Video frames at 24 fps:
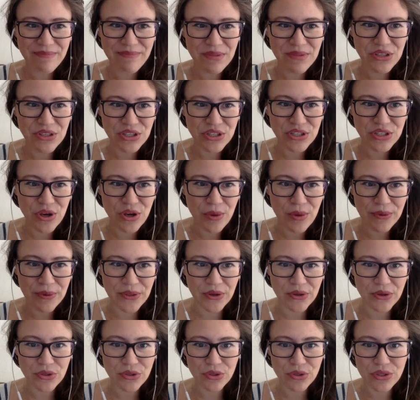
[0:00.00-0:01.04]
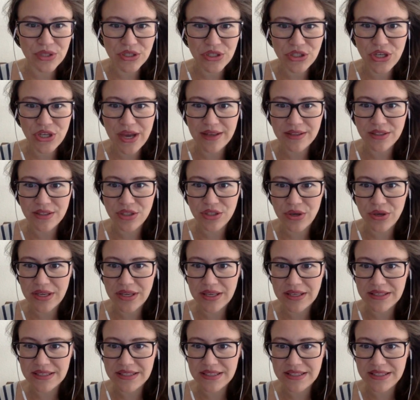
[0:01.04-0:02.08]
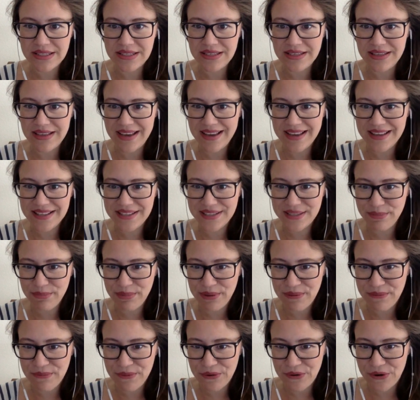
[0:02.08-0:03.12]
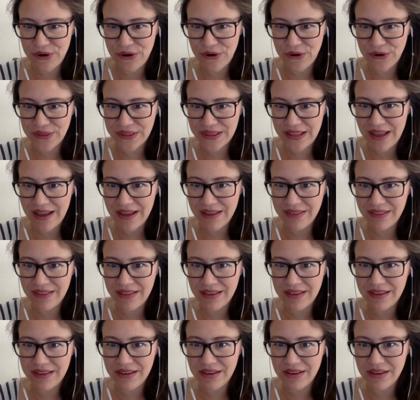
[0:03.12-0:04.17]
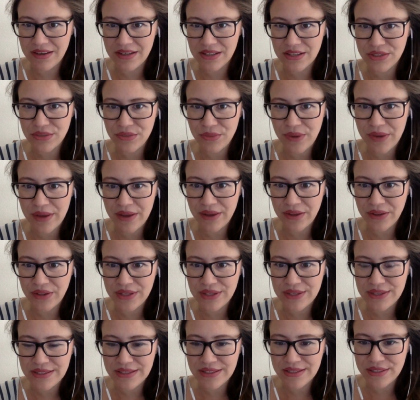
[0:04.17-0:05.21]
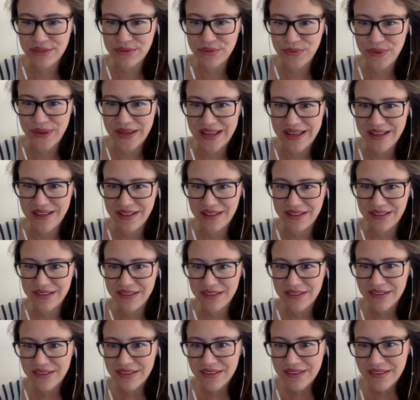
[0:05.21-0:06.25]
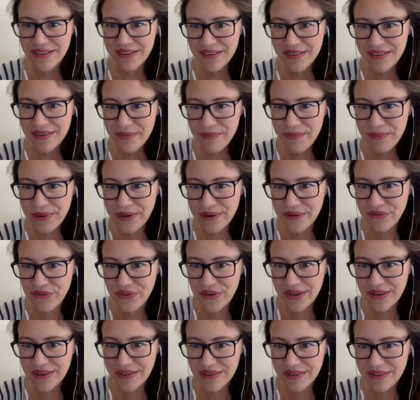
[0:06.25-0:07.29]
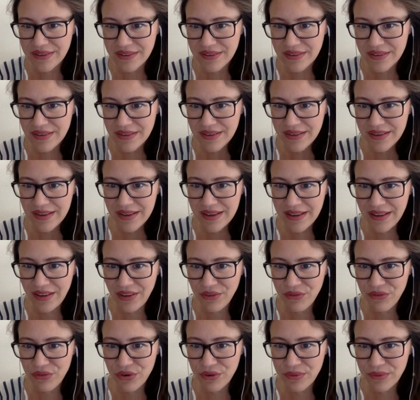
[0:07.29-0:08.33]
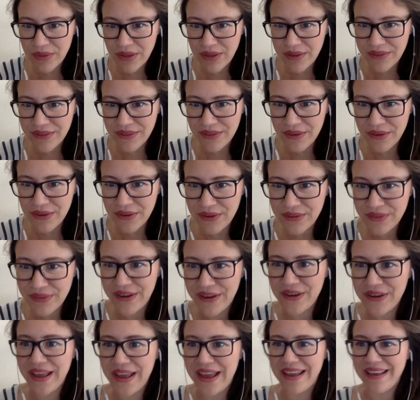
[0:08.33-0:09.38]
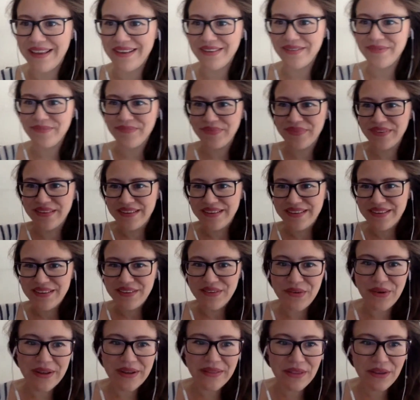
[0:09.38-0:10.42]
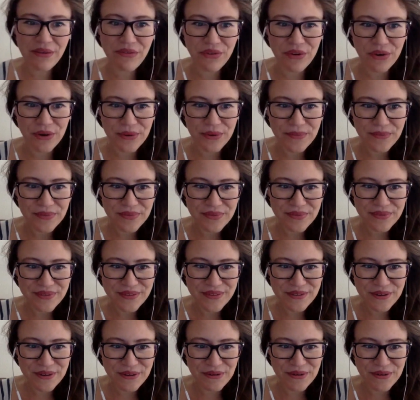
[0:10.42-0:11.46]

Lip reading: me just open also the chat so I can see. Yes, people are online. They hear us well. They see us well. Perfect. Hello from London. Okay, wonderful. So